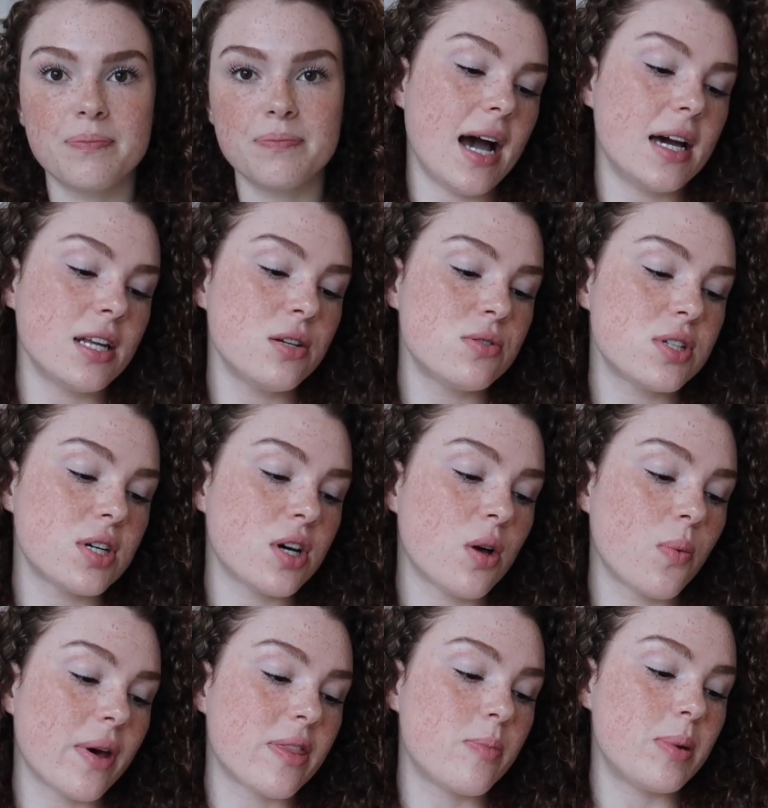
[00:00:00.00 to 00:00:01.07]
How do you
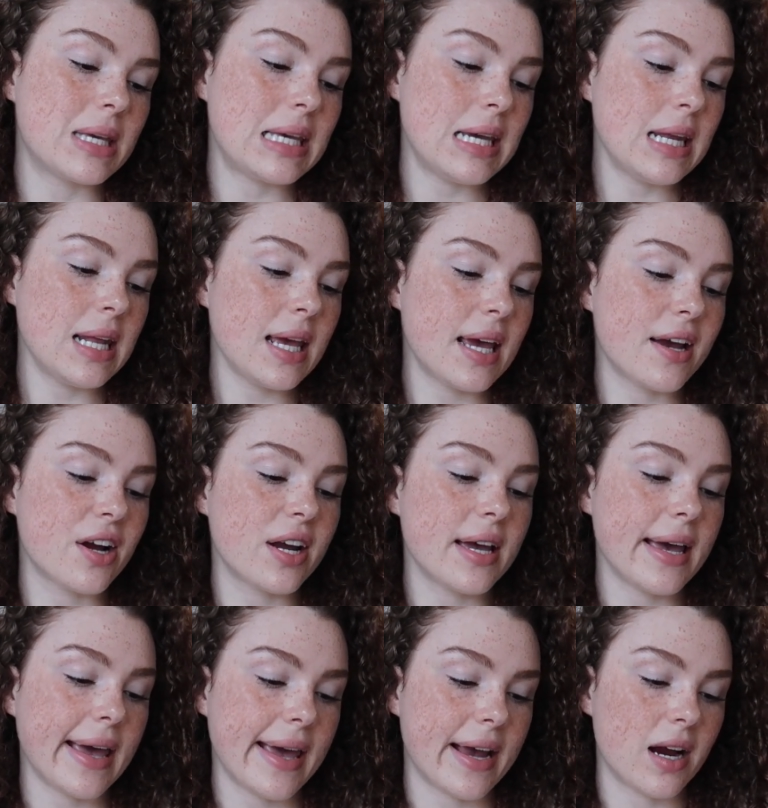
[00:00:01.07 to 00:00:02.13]
deal with bikini
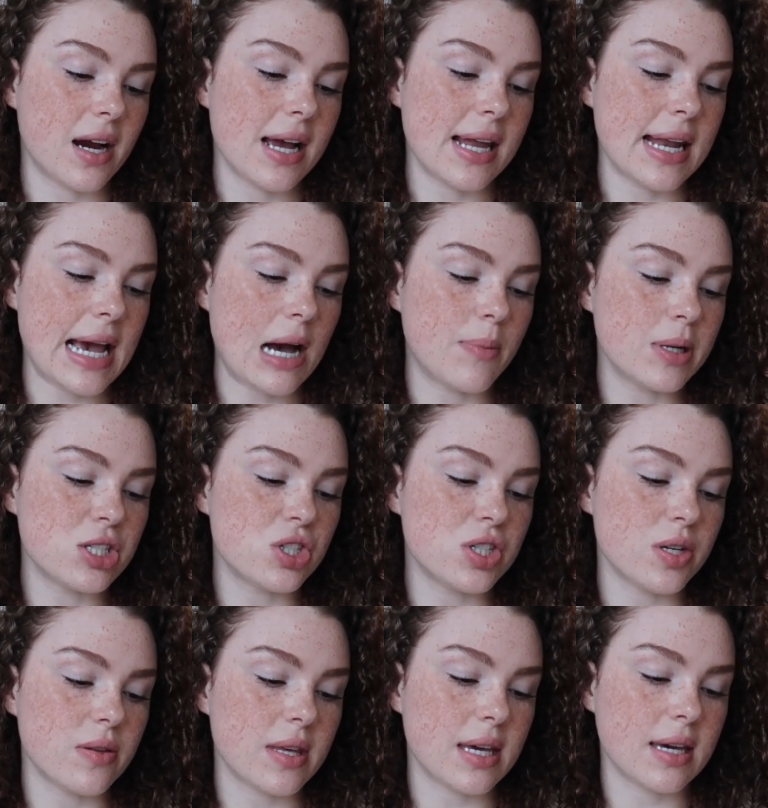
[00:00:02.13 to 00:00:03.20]
area hair, and how much
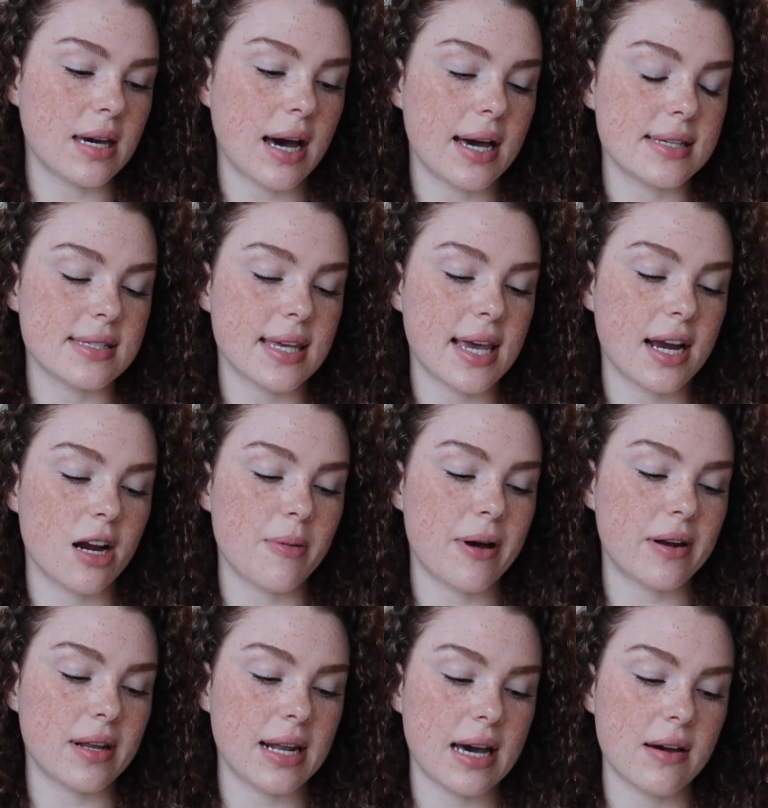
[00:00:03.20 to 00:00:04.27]
do you think guys care
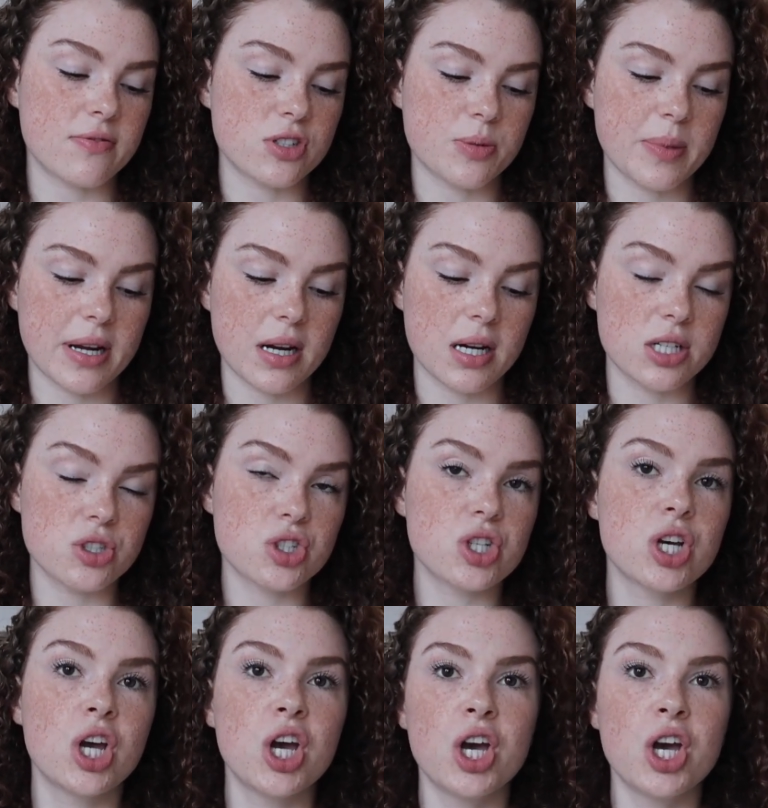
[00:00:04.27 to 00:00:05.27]
about it after marriage?